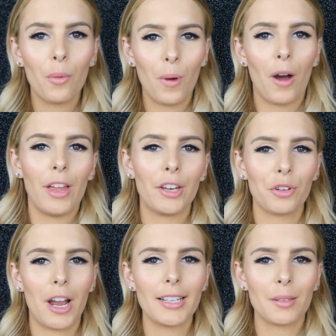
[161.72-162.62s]
While that
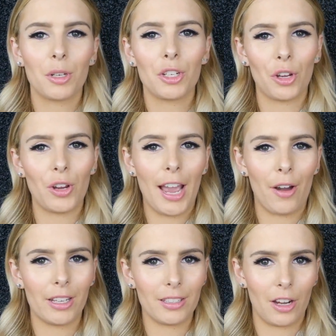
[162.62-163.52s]
dries, I'm going to show you
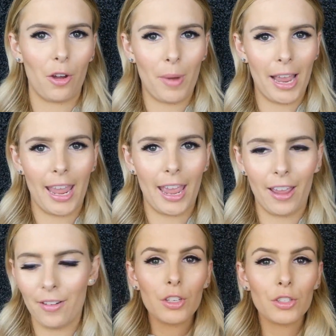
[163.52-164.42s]
how I style my
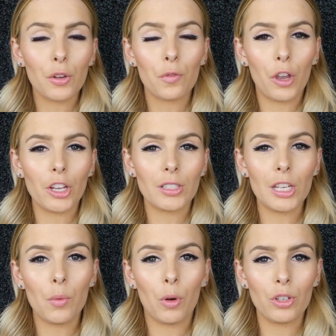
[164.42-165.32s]
hair. So
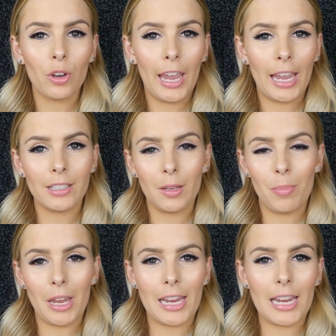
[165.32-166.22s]
firstly, you want your hair to
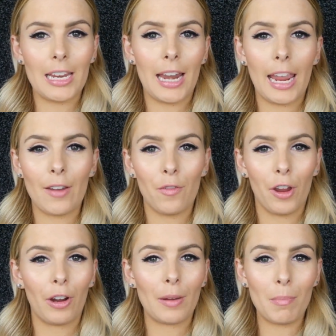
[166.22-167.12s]
be in a
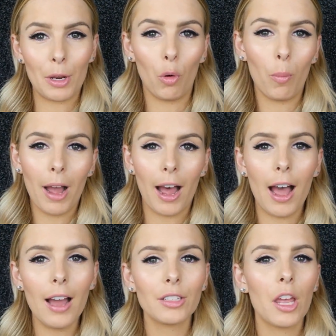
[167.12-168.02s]
very middle
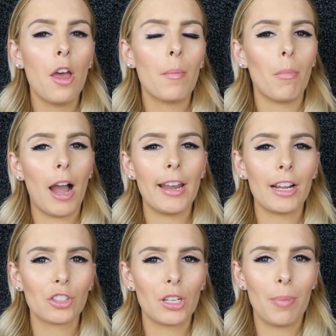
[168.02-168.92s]
part. Mine
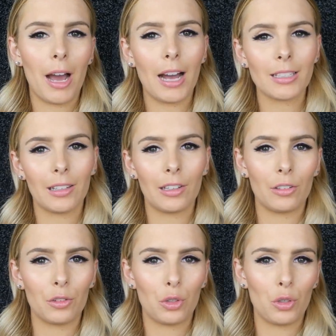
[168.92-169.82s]
actually parts a
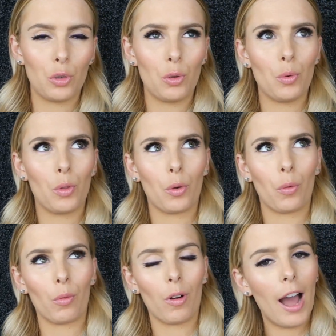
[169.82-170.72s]
little to the
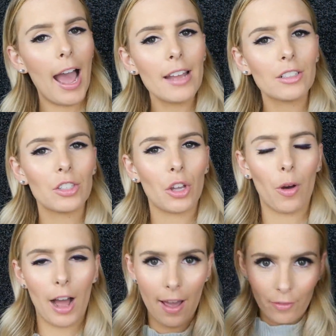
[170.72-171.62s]
right,
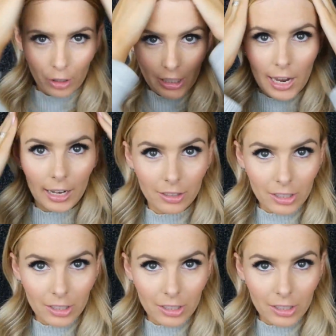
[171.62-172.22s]
so I've already had to